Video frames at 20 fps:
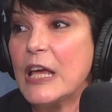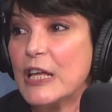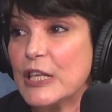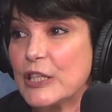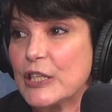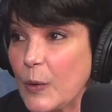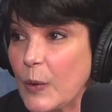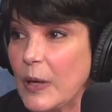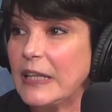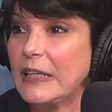
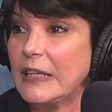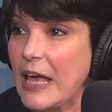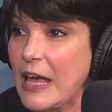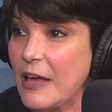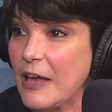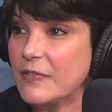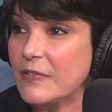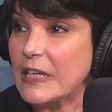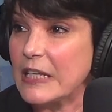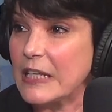So I
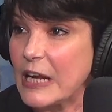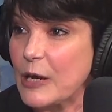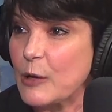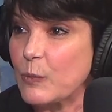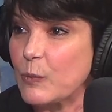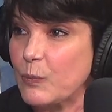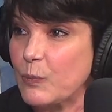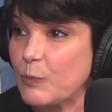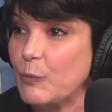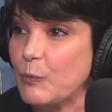left and I
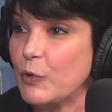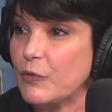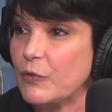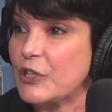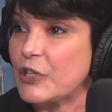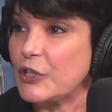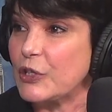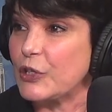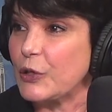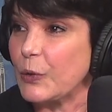moved
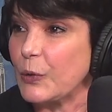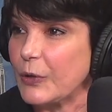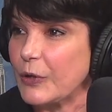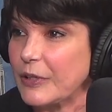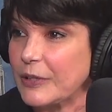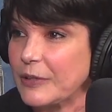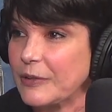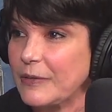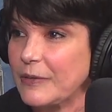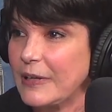to New York.